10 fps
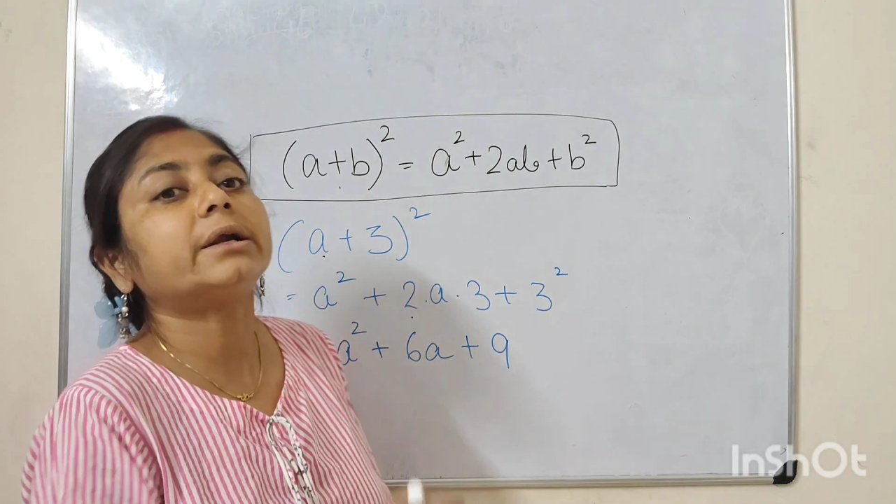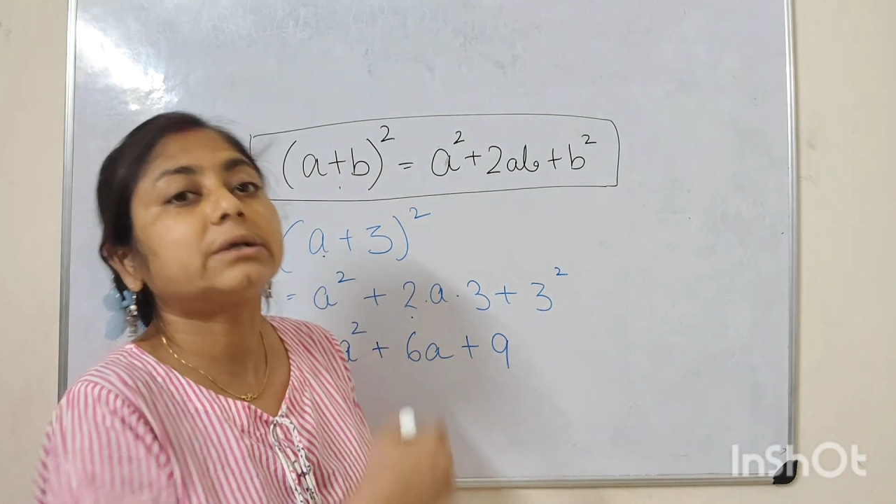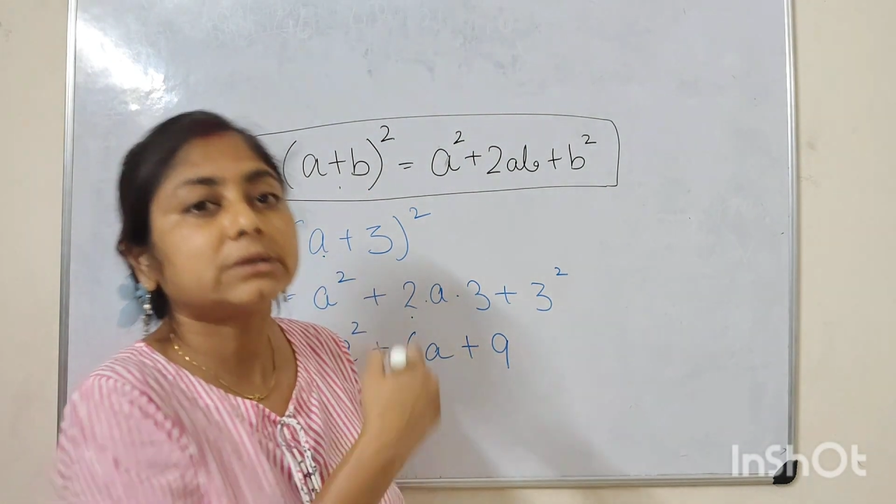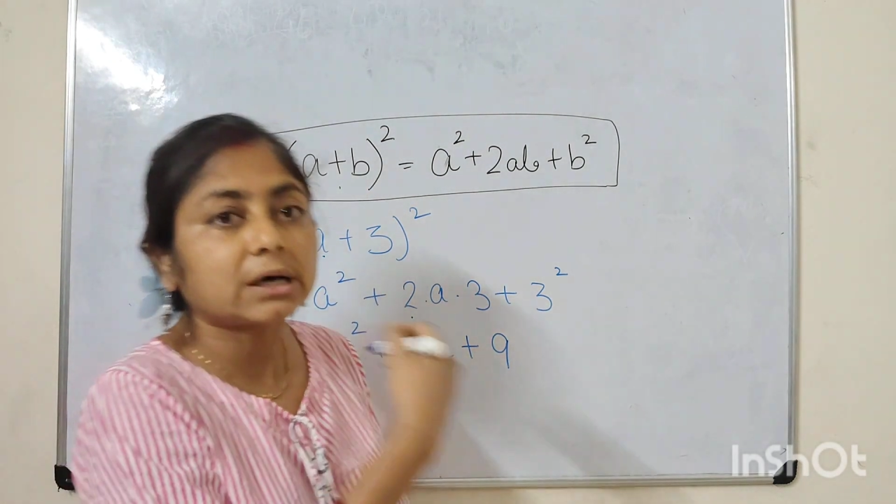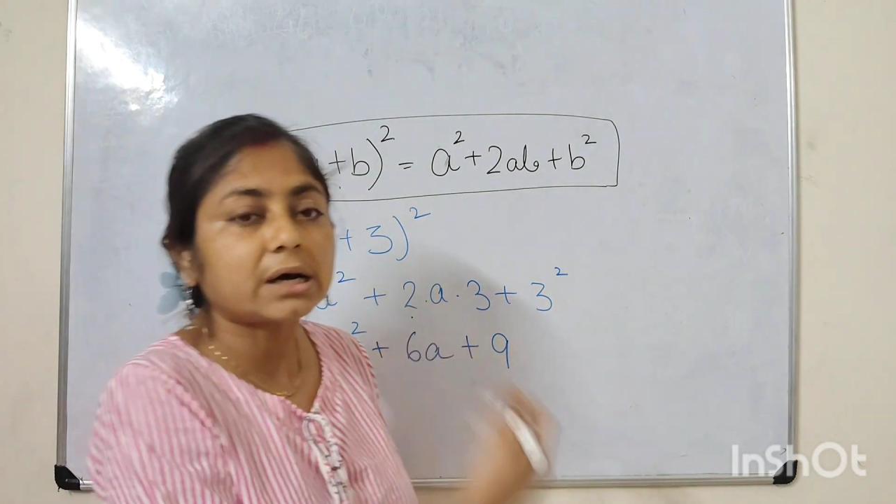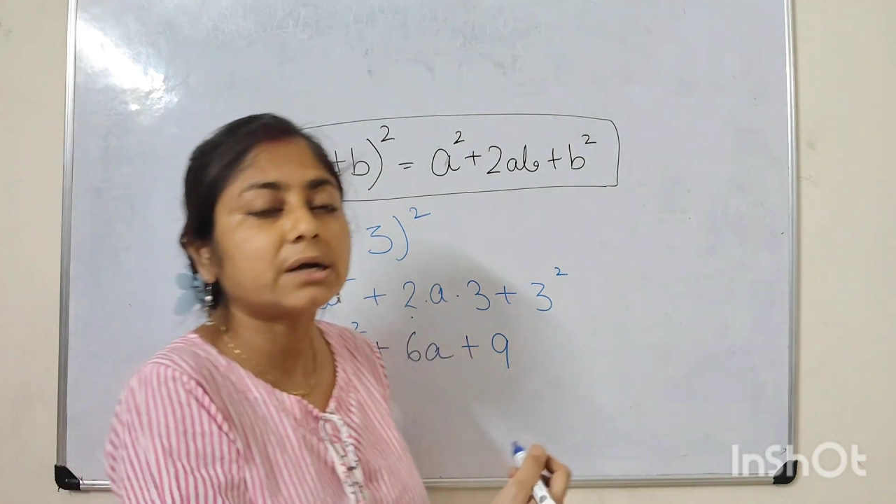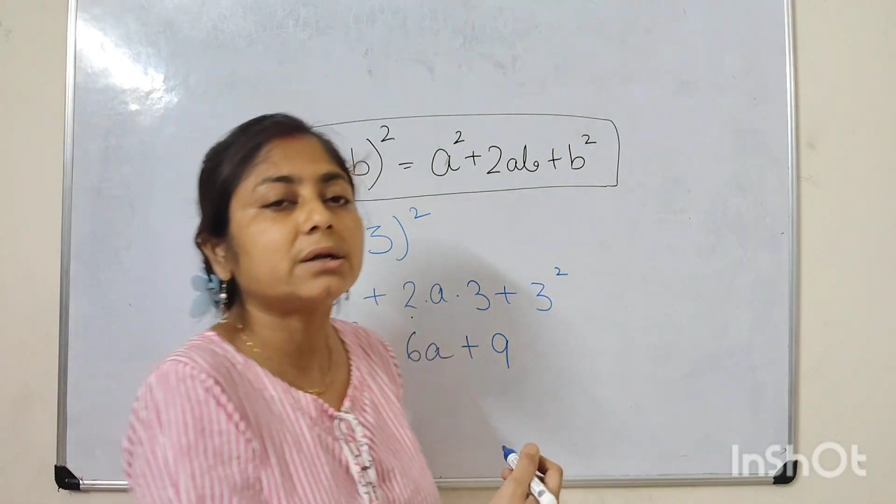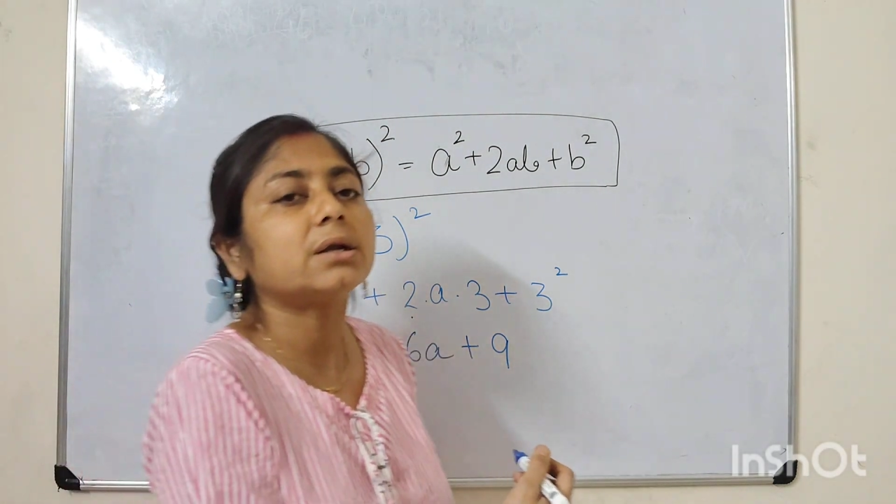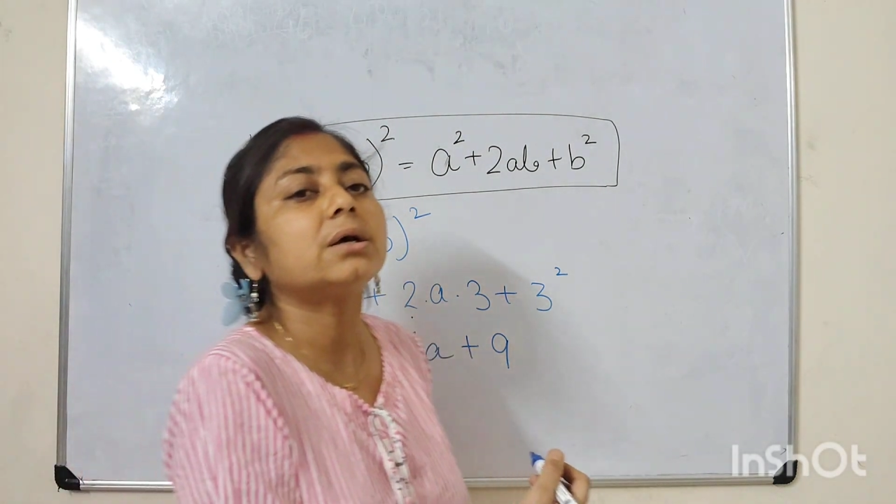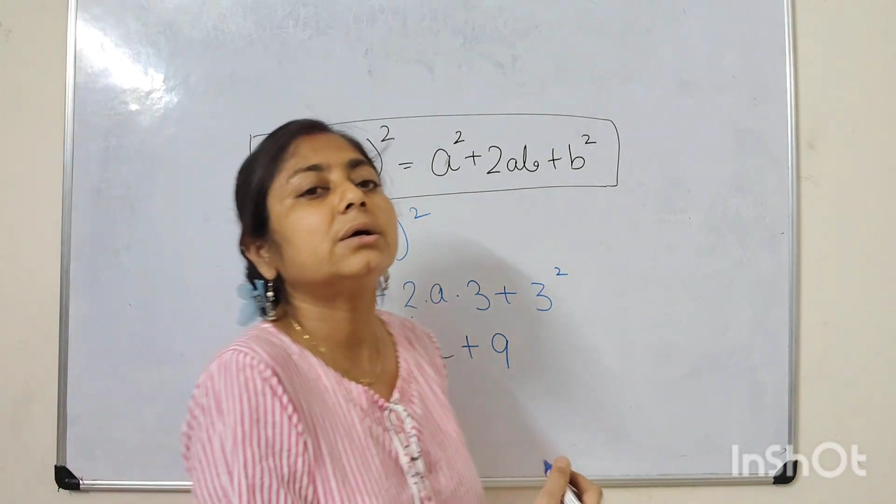third
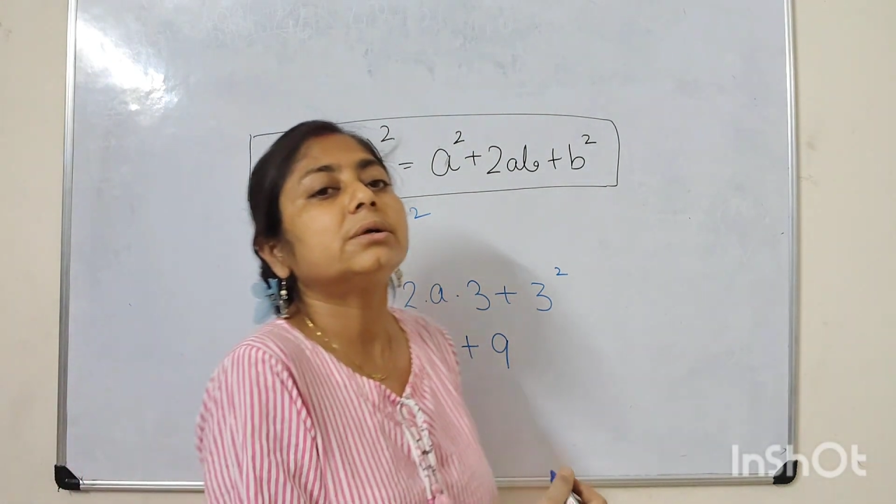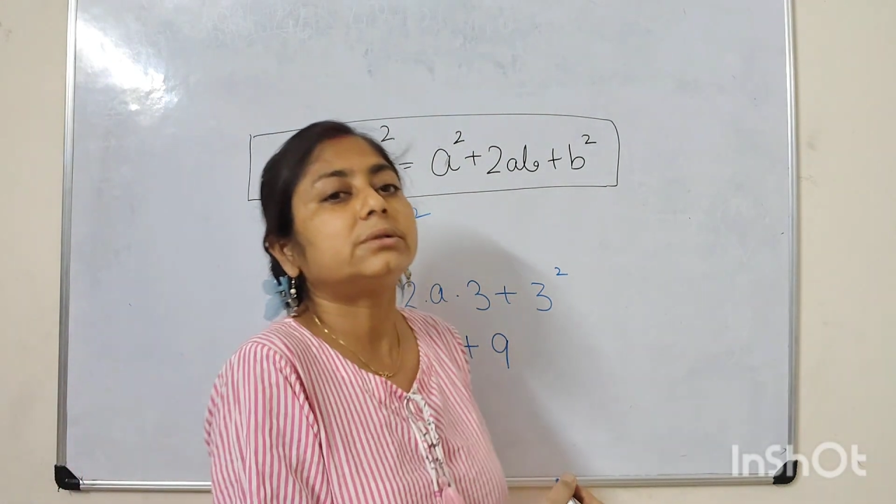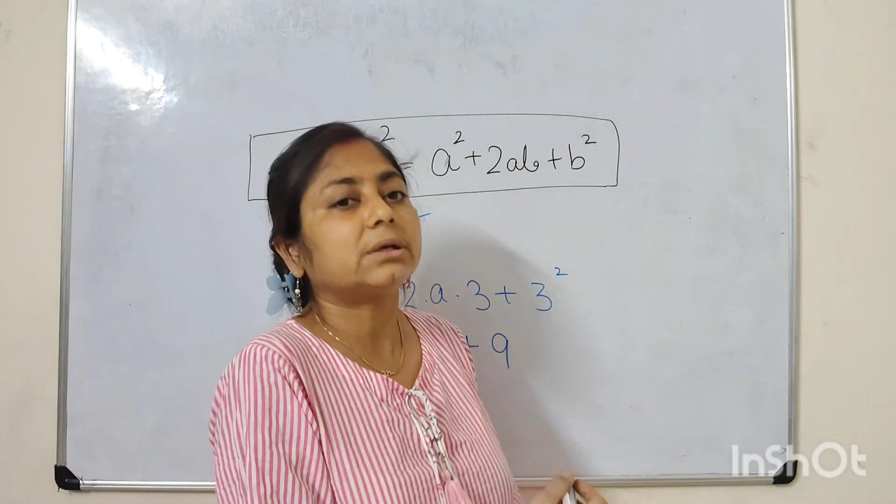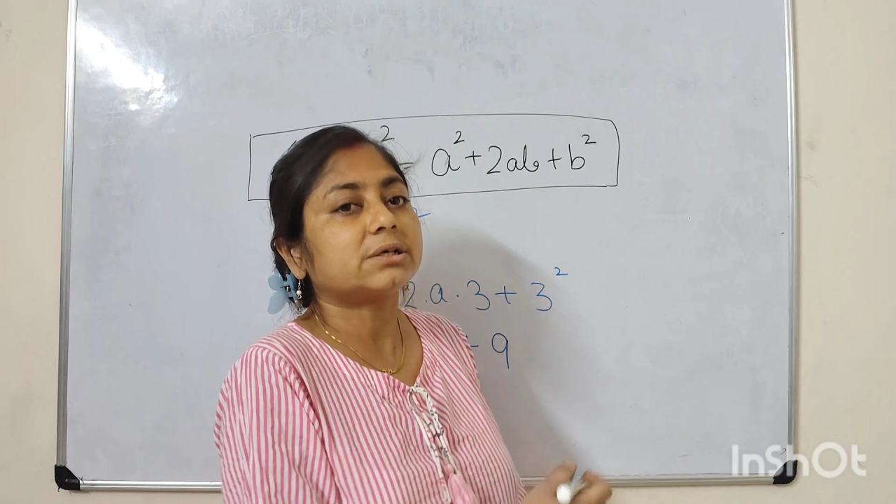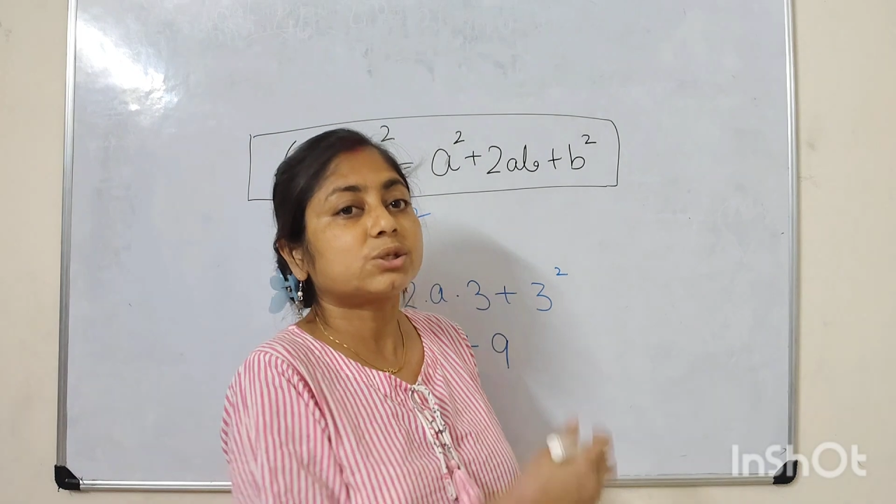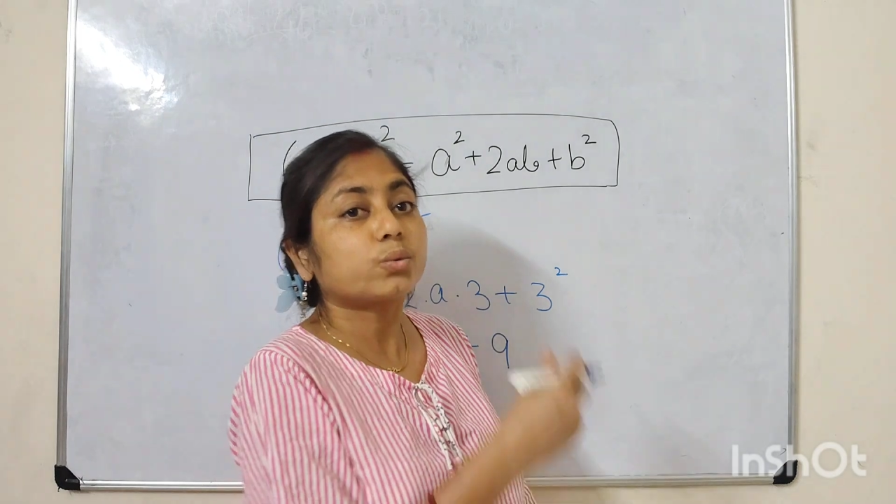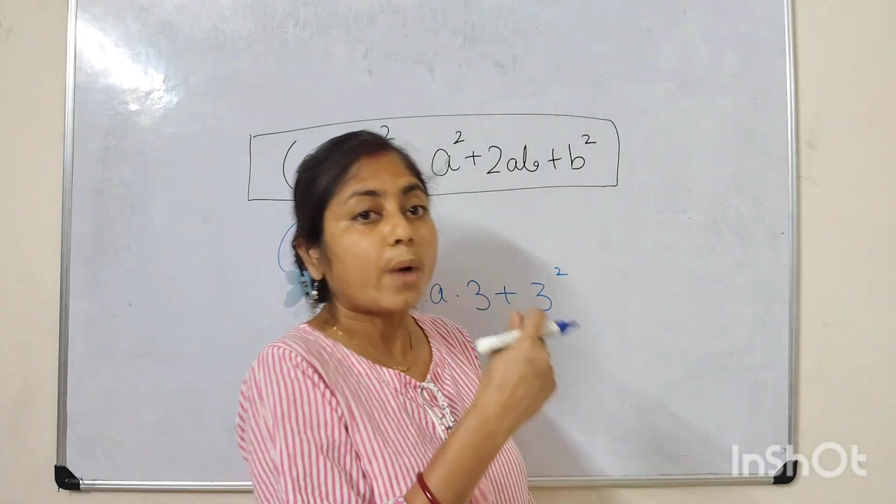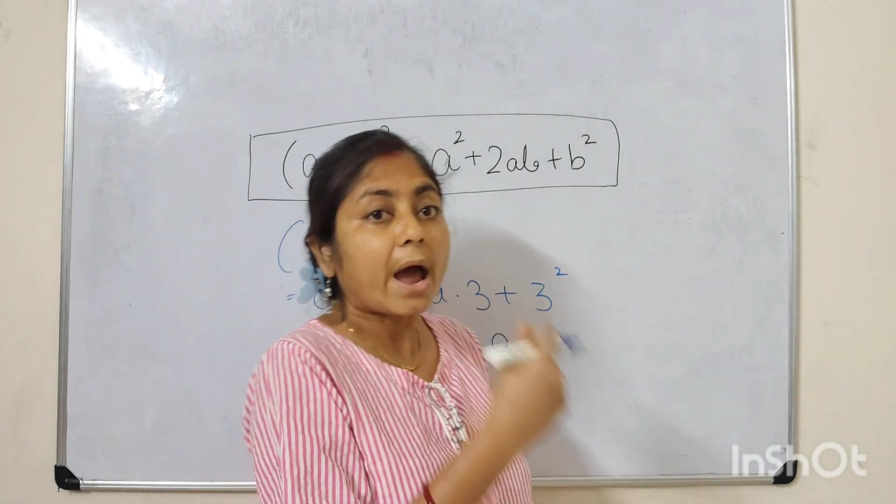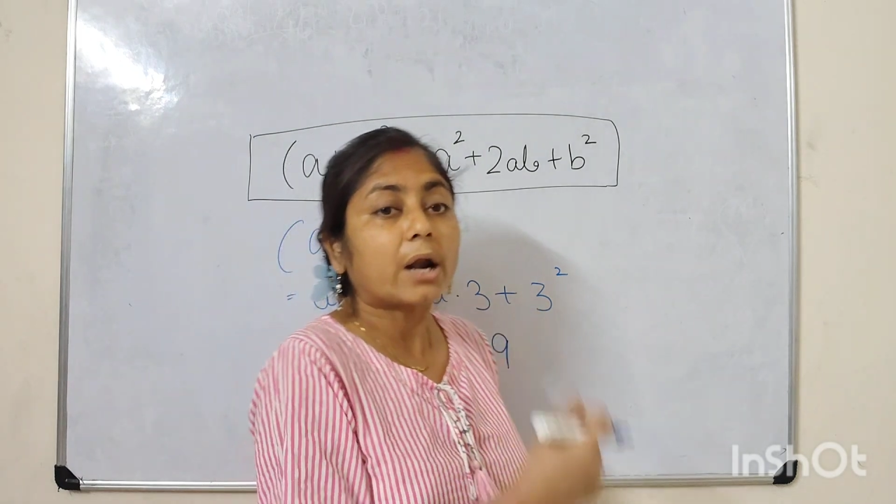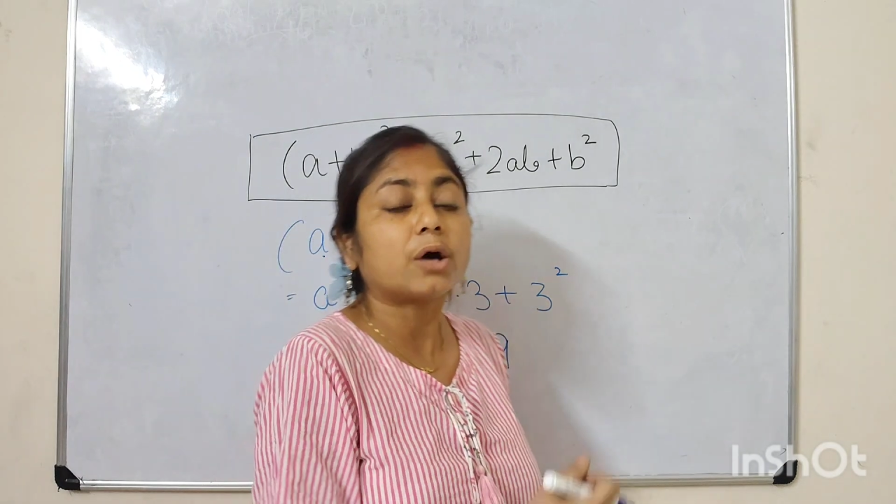the
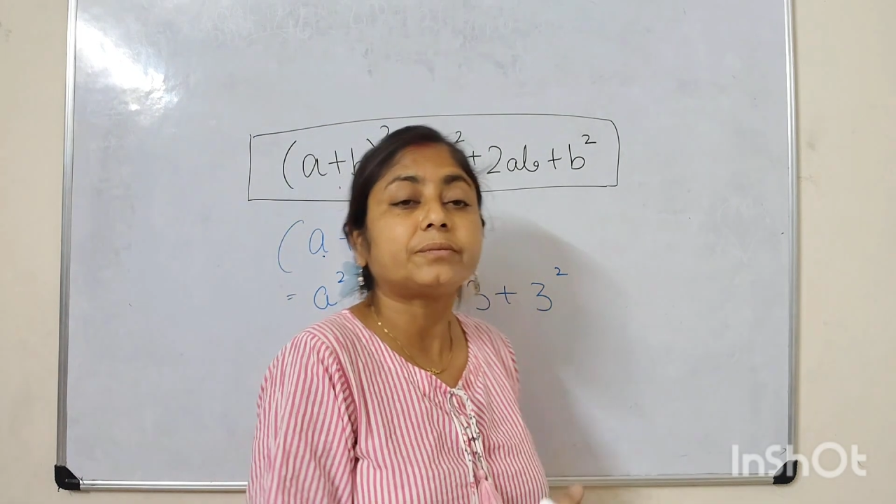square